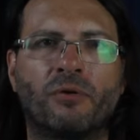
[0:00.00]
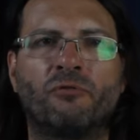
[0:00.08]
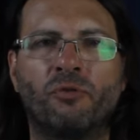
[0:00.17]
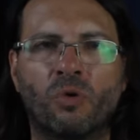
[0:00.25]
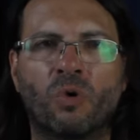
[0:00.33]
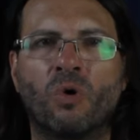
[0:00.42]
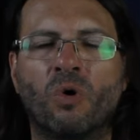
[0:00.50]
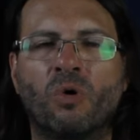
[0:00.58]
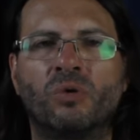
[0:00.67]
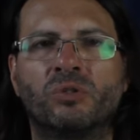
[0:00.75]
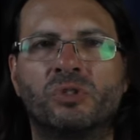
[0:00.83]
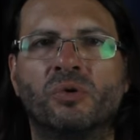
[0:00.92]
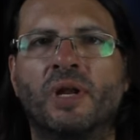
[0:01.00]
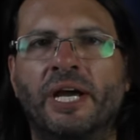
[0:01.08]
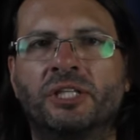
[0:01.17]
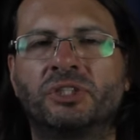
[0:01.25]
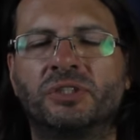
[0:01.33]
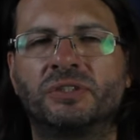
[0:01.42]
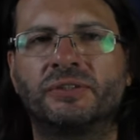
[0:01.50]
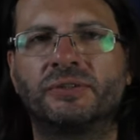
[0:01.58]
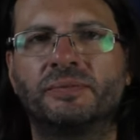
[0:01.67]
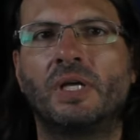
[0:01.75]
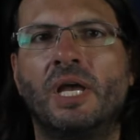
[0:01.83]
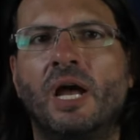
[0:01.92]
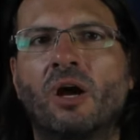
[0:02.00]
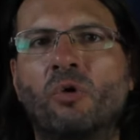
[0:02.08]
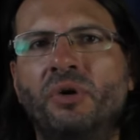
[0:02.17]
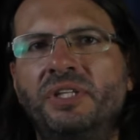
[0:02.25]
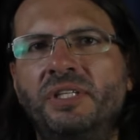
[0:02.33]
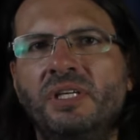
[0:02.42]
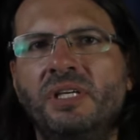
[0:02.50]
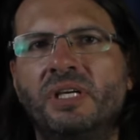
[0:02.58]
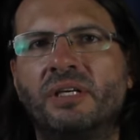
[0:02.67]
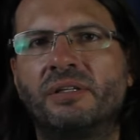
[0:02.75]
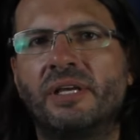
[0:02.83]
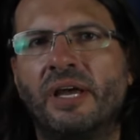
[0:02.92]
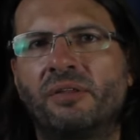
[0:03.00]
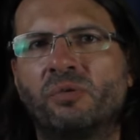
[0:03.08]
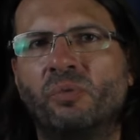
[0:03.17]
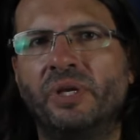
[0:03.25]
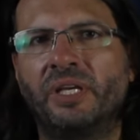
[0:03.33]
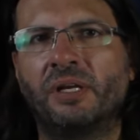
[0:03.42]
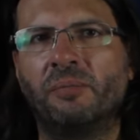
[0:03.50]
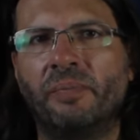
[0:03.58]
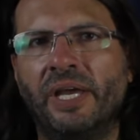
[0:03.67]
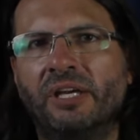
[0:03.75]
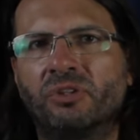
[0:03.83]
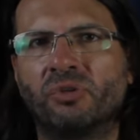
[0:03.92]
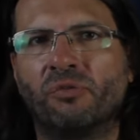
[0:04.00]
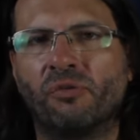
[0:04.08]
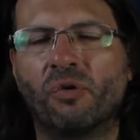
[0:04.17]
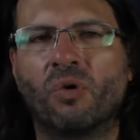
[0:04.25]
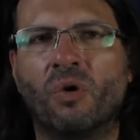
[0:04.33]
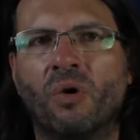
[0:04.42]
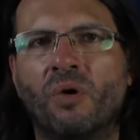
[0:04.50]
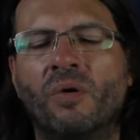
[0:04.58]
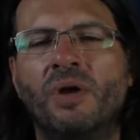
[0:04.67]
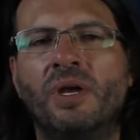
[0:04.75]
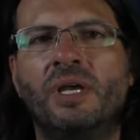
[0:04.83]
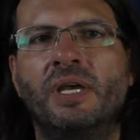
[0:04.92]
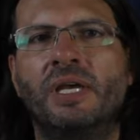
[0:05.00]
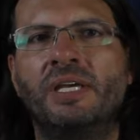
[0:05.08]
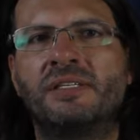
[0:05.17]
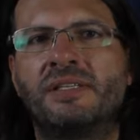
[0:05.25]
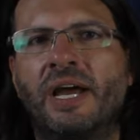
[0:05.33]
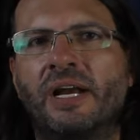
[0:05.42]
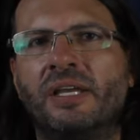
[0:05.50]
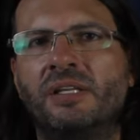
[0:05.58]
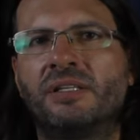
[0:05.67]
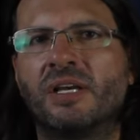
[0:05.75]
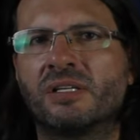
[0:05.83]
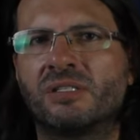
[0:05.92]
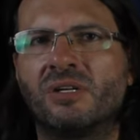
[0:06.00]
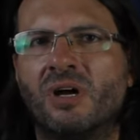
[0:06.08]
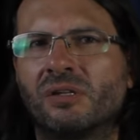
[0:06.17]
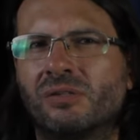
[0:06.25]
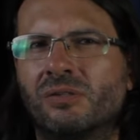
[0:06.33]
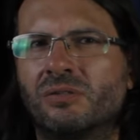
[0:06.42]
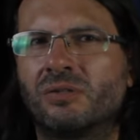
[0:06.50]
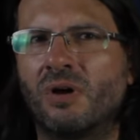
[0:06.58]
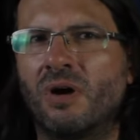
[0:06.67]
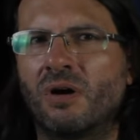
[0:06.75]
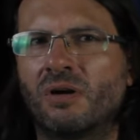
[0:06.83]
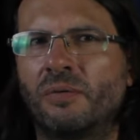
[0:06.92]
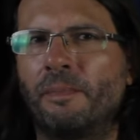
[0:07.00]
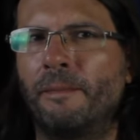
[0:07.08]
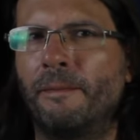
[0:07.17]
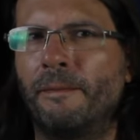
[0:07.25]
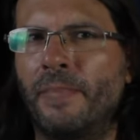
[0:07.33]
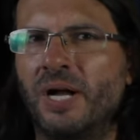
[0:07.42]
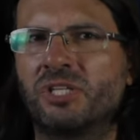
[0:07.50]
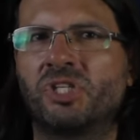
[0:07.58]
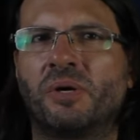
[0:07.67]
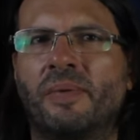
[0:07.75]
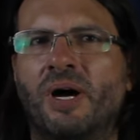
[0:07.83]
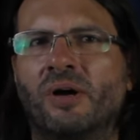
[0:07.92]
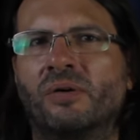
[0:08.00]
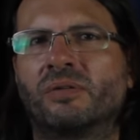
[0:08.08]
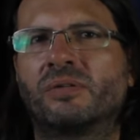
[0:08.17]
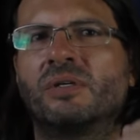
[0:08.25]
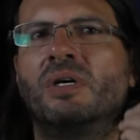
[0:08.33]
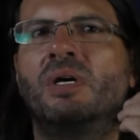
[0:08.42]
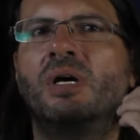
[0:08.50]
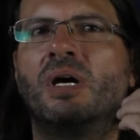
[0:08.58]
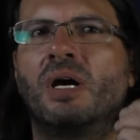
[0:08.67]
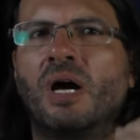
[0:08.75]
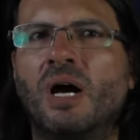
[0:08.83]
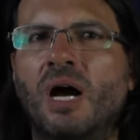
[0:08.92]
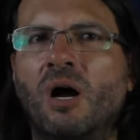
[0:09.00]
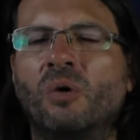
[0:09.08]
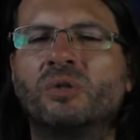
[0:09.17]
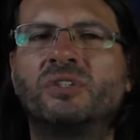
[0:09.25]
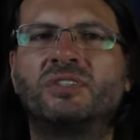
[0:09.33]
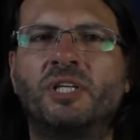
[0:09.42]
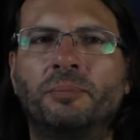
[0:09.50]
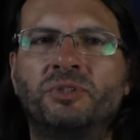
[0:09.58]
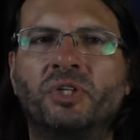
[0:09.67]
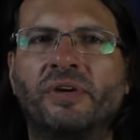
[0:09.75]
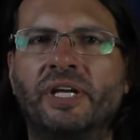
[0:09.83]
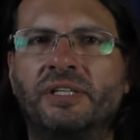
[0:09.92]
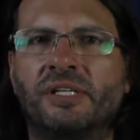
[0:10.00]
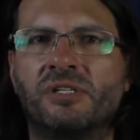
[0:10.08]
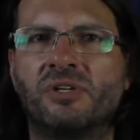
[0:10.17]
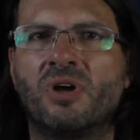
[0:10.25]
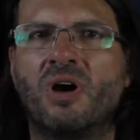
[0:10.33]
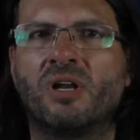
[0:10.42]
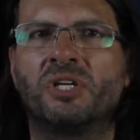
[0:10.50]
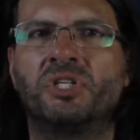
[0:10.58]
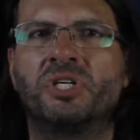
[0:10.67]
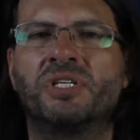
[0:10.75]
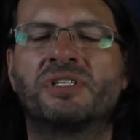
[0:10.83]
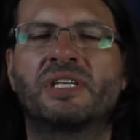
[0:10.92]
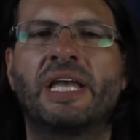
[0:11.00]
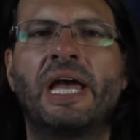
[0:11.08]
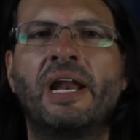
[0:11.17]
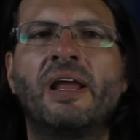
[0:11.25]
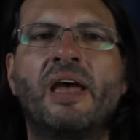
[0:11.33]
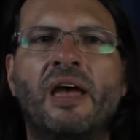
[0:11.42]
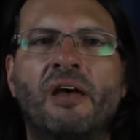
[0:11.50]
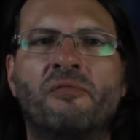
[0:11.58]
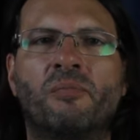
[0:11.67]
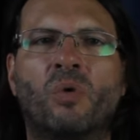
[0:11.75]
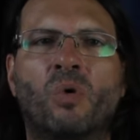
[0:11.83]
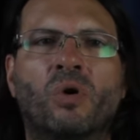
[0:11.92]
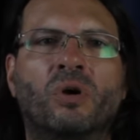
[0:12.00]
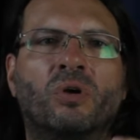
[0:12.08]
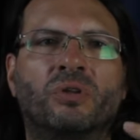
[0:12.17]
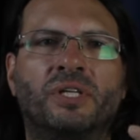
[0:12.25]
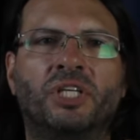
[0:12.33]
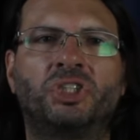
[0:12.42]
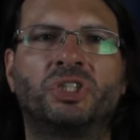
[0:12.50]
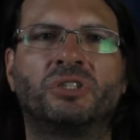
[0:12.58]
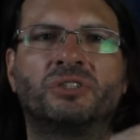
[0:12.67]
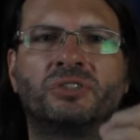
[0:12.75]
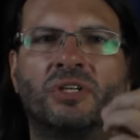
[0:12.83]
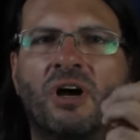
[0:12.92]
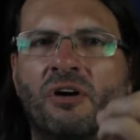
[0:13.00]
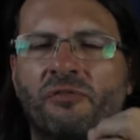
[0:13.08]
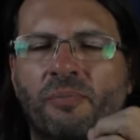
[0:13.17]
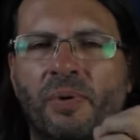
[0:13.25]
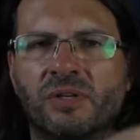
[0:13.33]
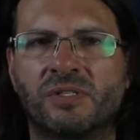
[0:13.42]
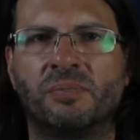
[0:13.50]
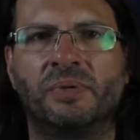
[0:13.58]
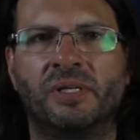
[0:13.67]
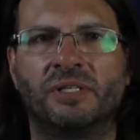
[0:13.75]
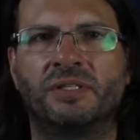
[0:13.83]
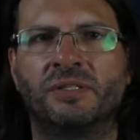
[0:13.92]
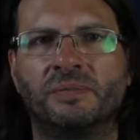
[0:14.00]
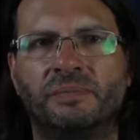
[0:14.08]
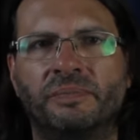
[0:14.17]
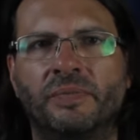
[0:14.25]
Foucault, two lectures. A critique that we can make to Foucault is that he does not talk much about how subjugated knowledges can have more conditions of possibility.